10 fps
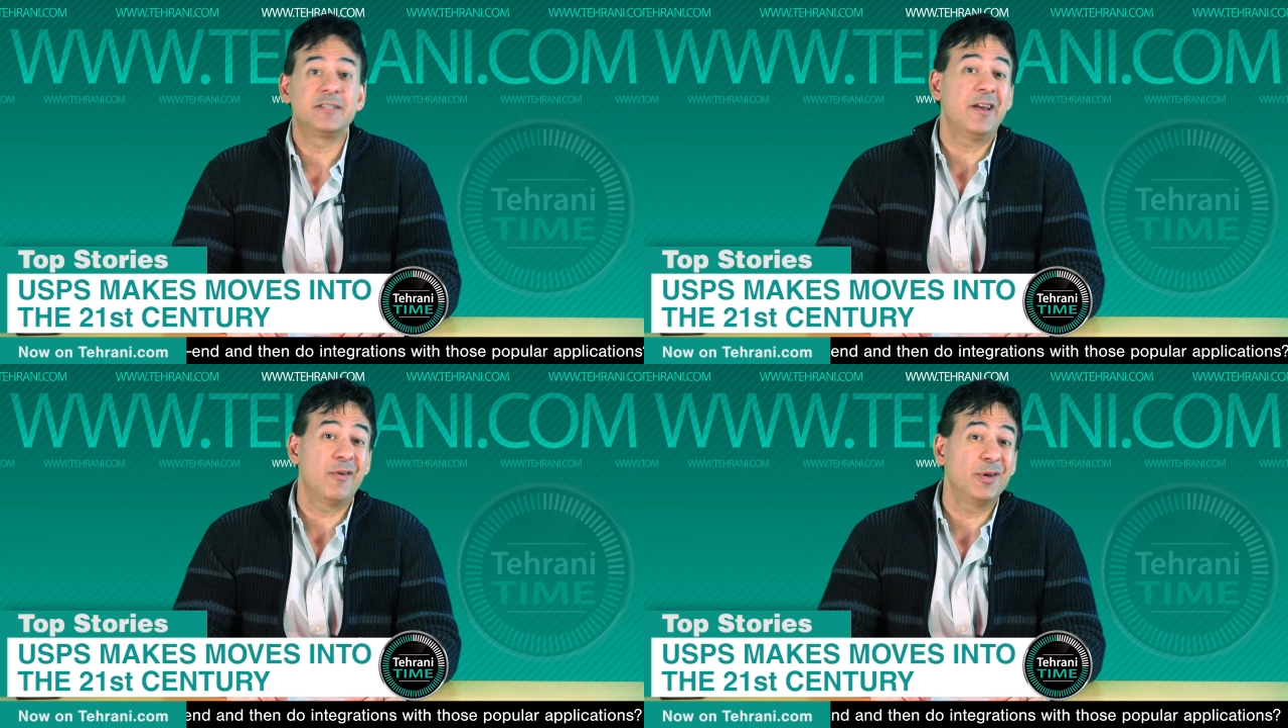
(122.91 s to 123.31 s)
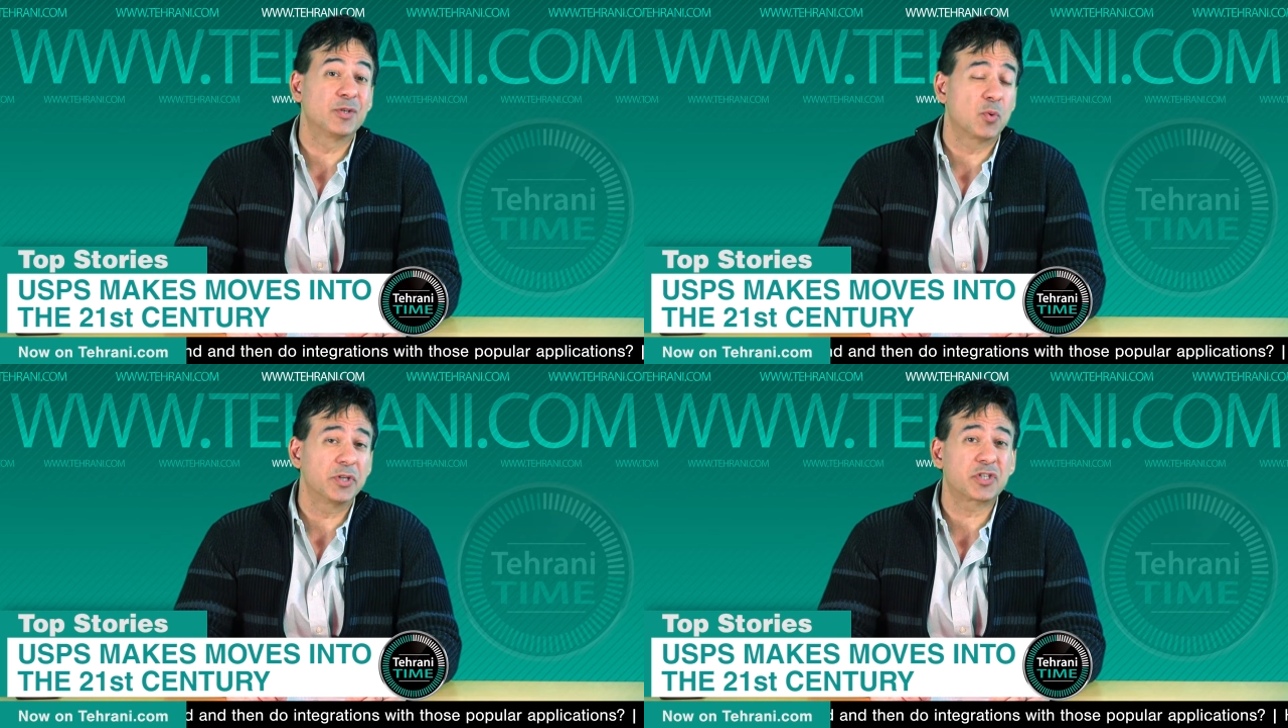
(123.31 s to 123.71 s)
in areas
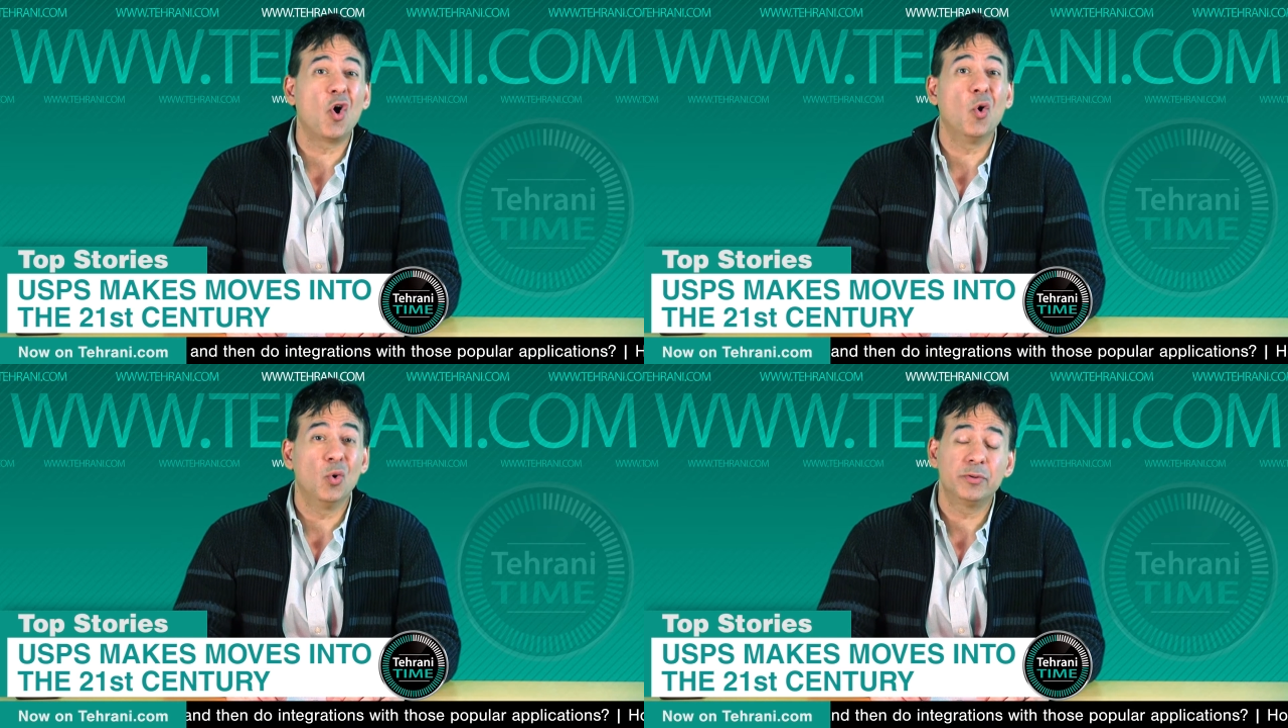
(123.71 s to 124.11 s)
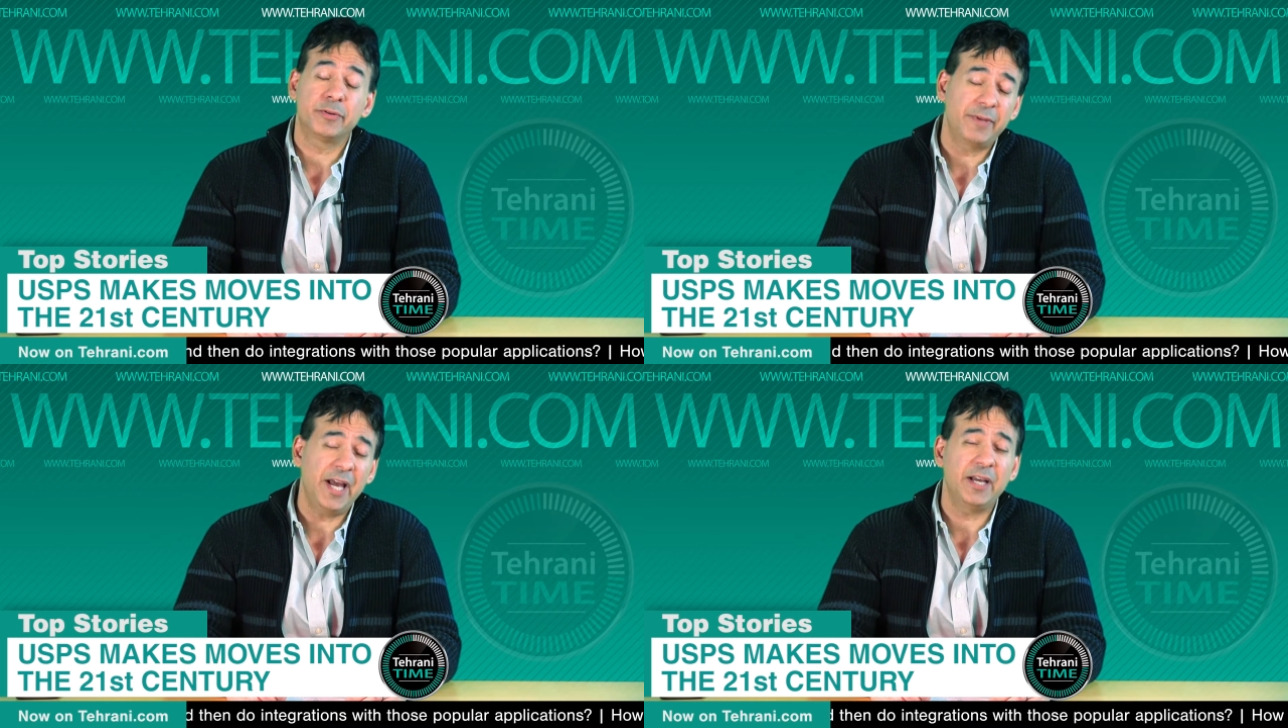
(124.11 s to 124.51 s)
where it's cold.
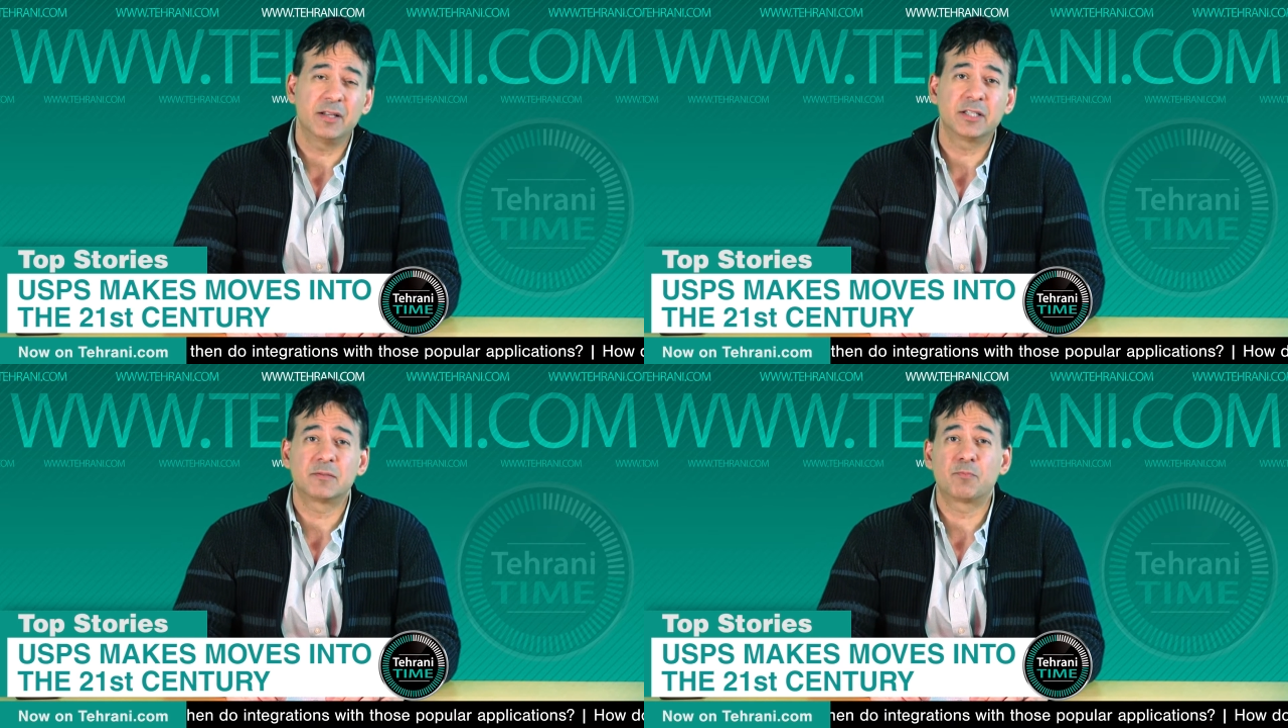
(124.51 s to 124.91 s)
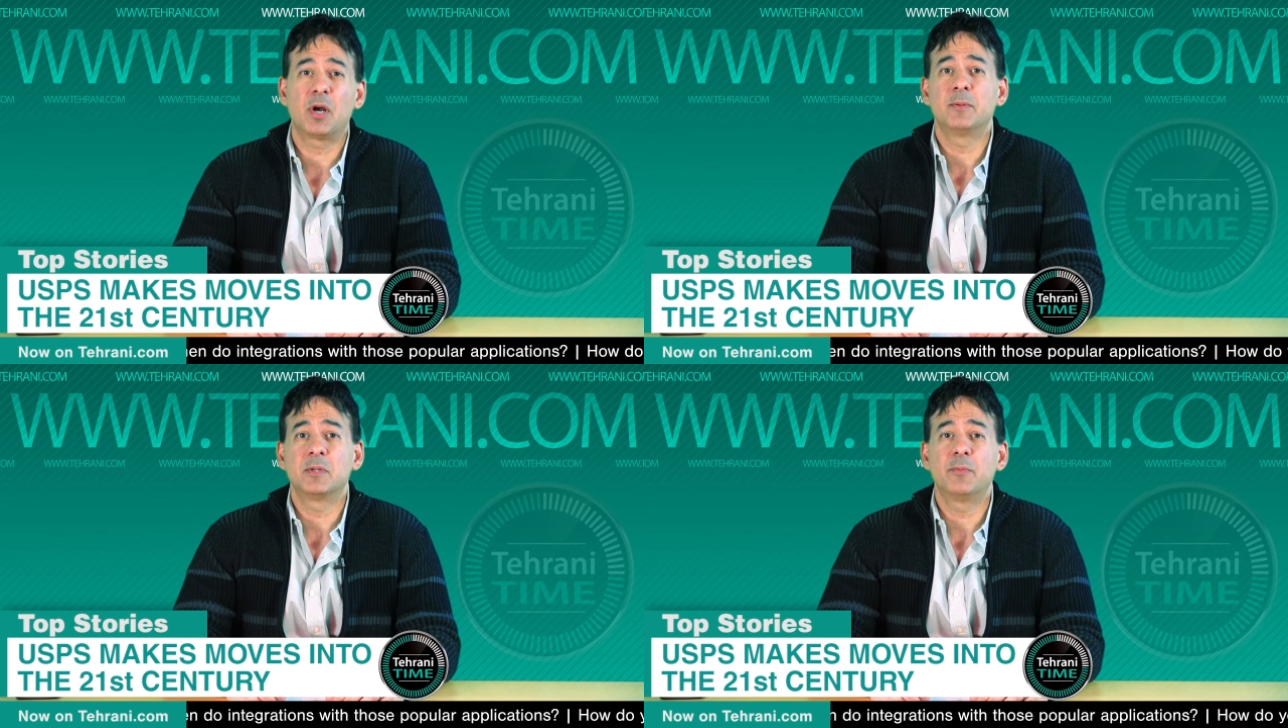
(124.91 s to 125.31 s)
Hey, that's
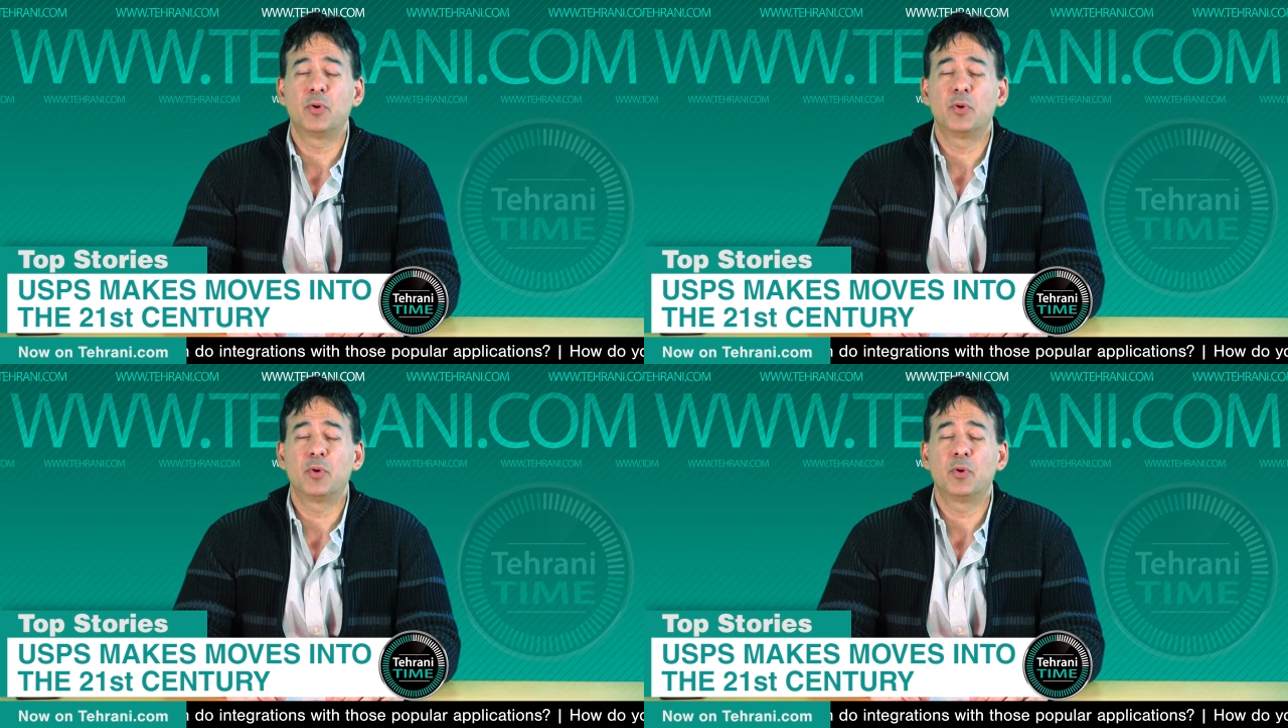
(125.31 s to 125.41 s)
probably